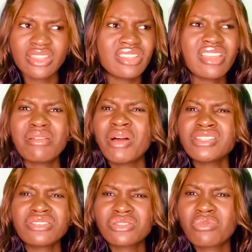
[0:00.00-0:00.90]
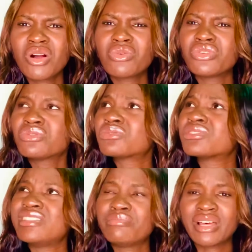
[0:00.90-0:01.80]
Imagine someone who used to
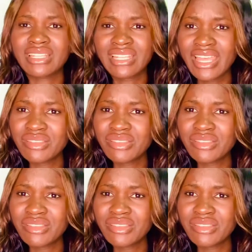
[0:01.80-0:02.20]
sleep at 9